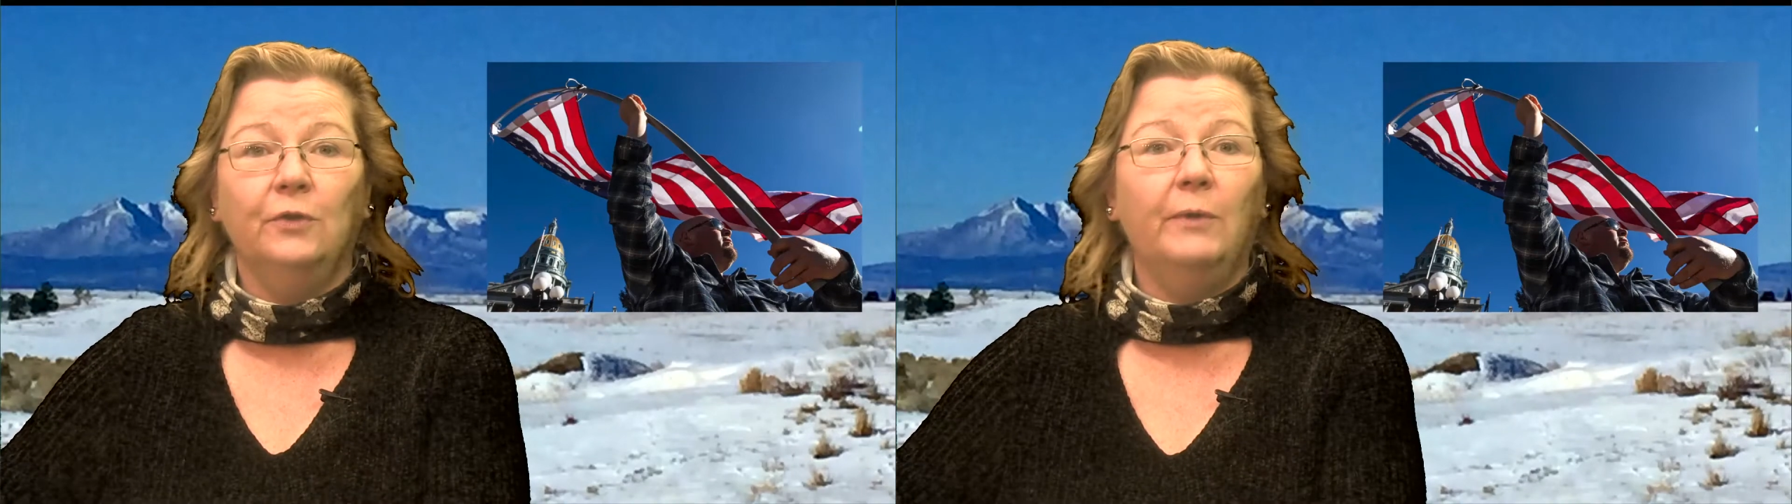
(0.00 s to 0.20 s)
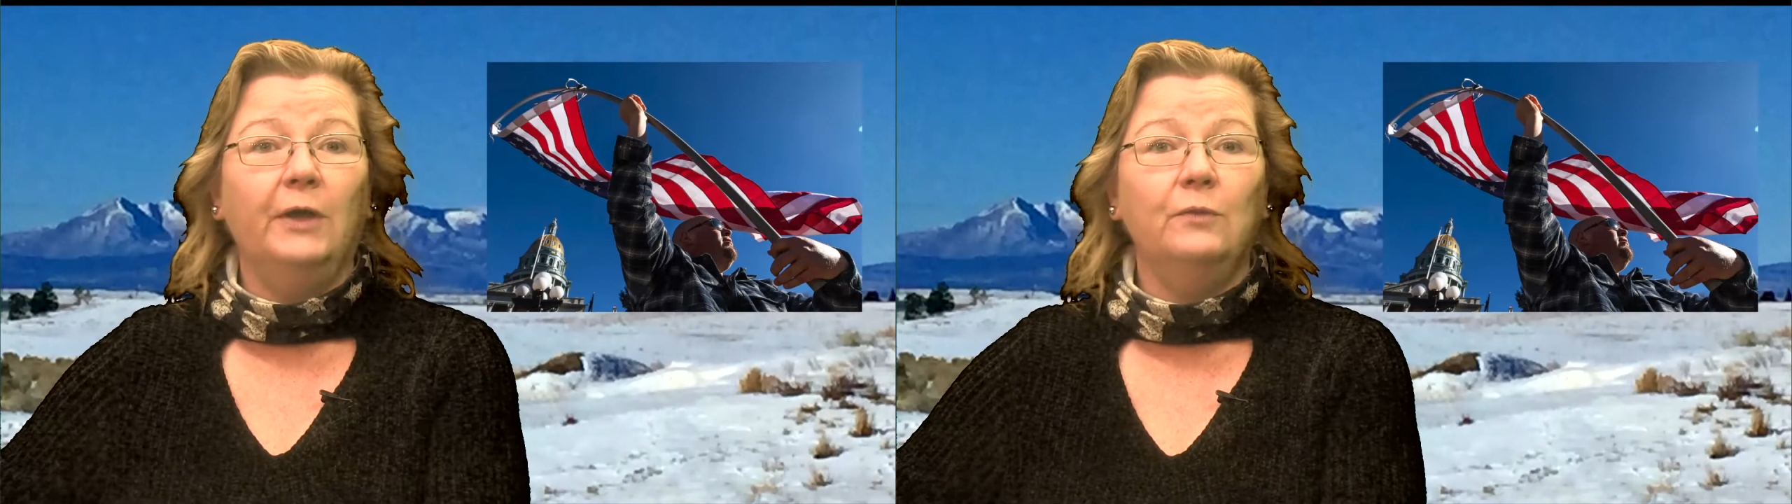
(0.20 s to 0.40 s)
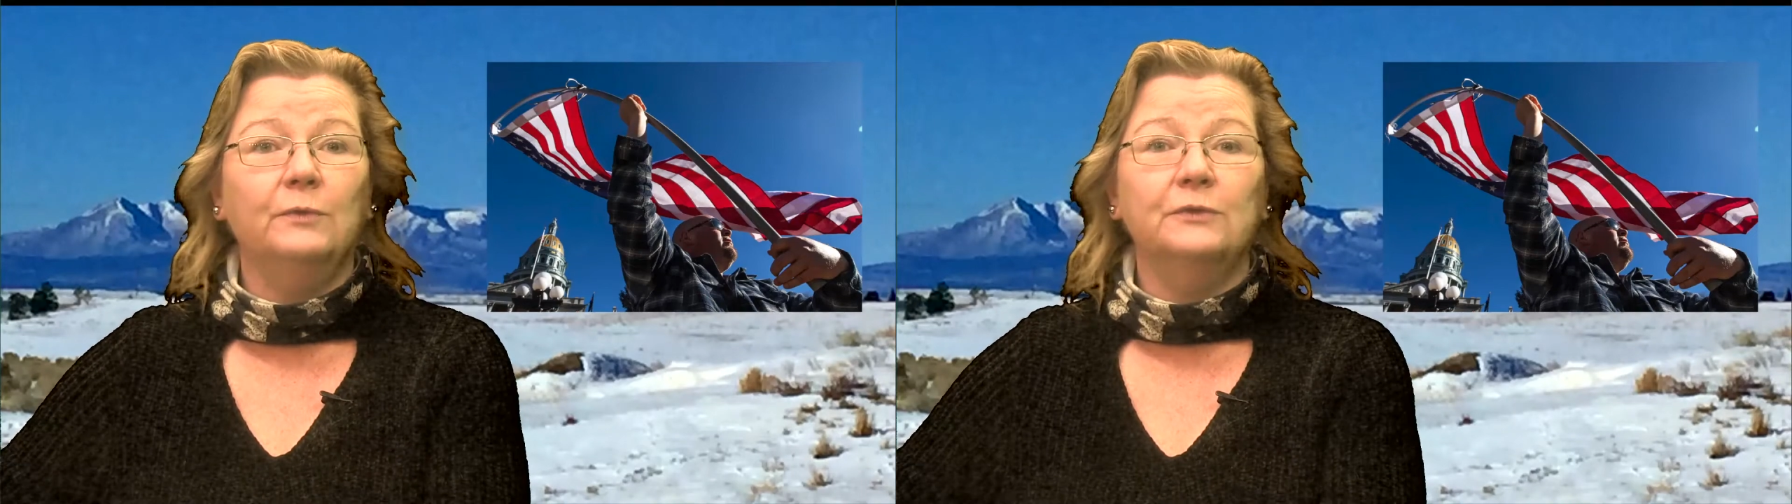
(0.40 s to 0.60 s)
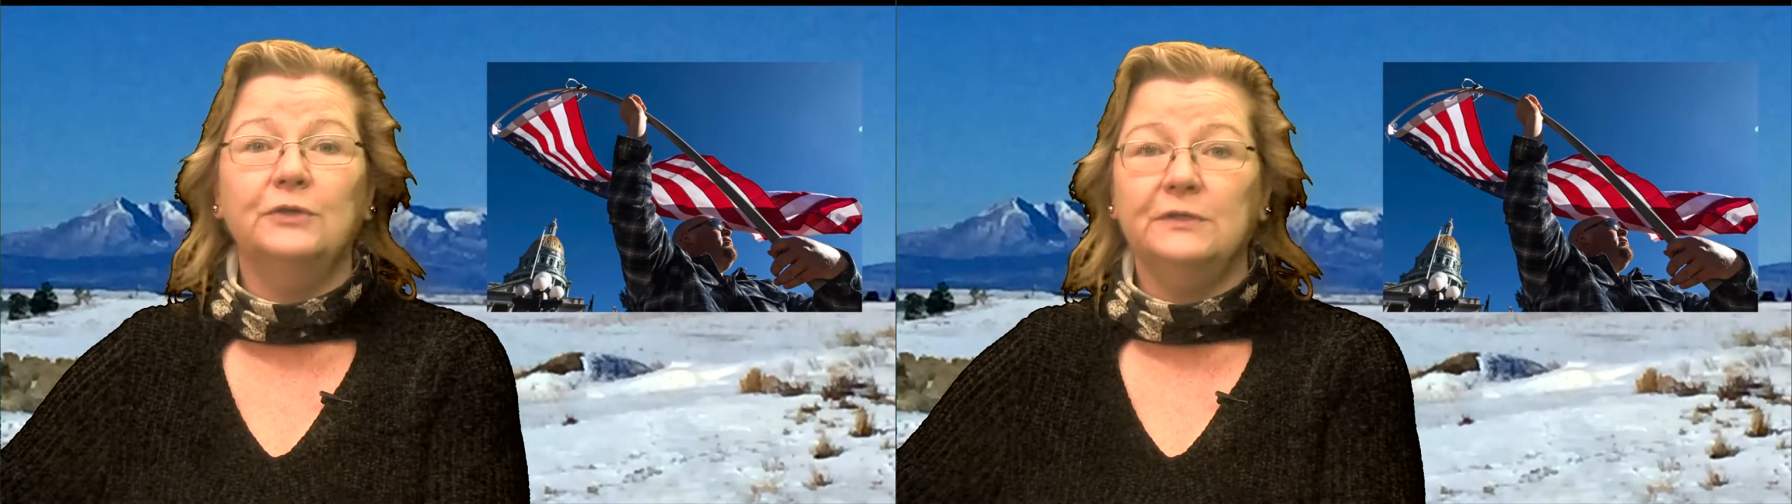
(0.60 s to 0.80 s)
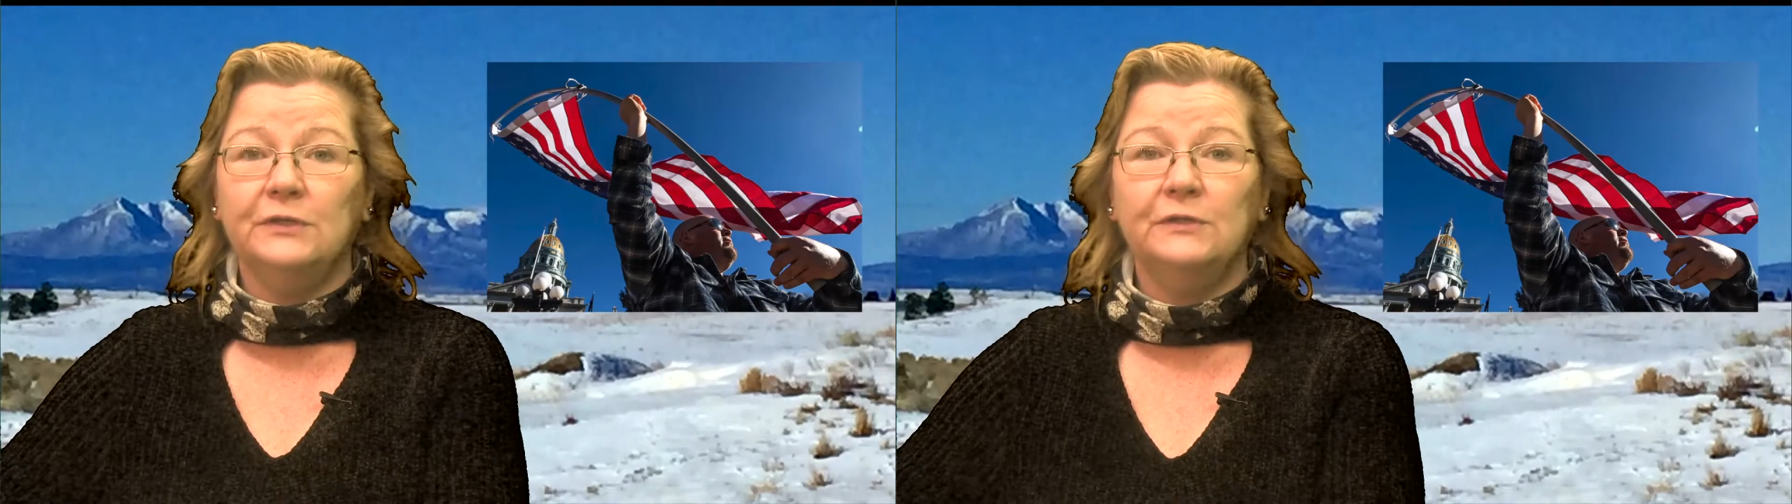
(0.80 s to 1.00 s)
"Well, we're
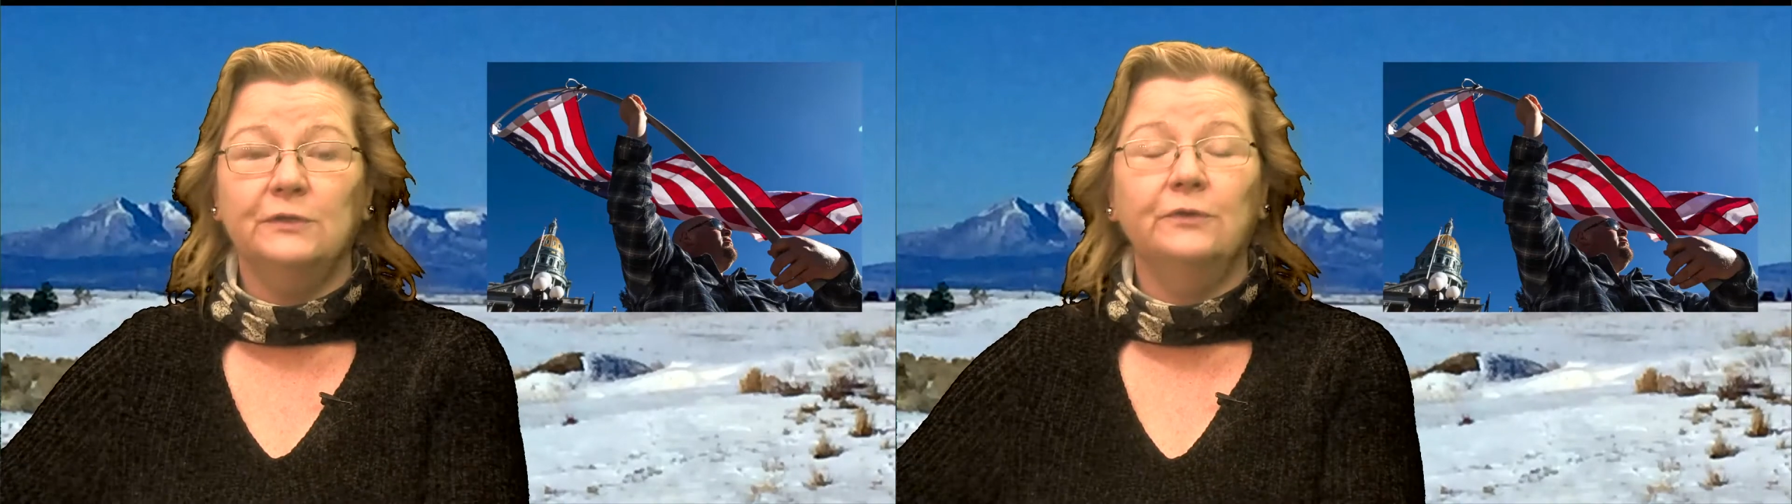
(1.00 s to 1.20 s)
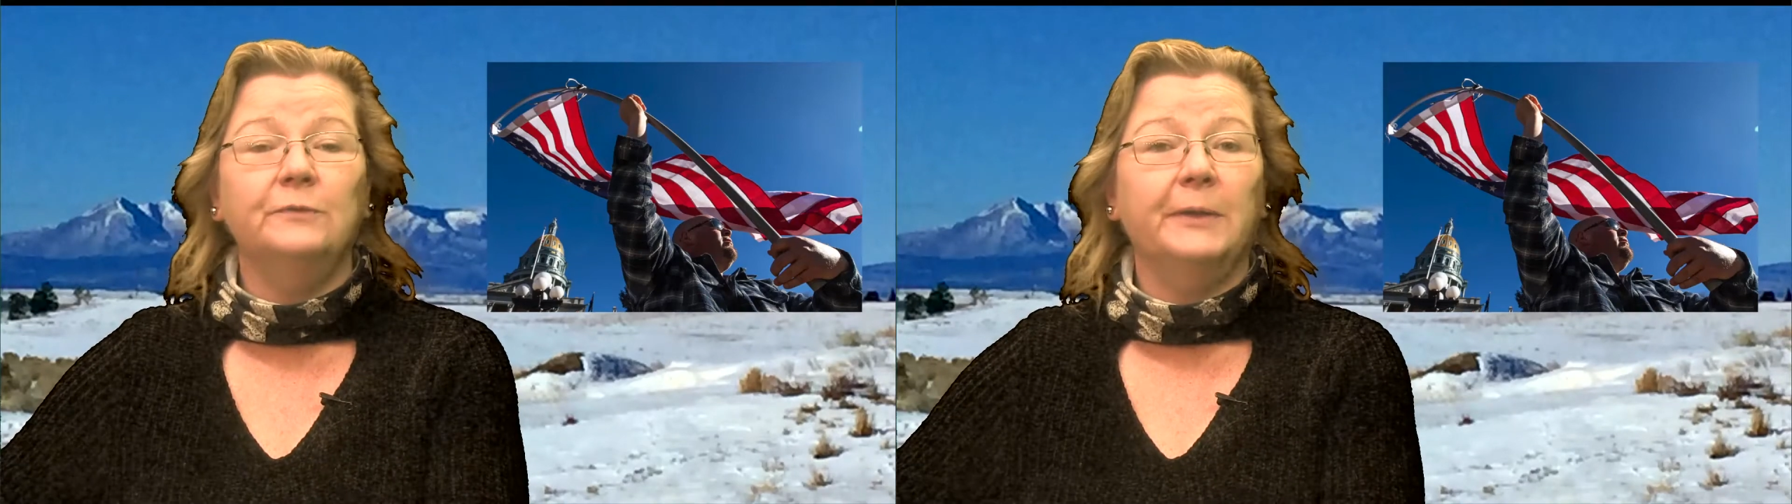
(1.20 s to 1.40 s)
just concerned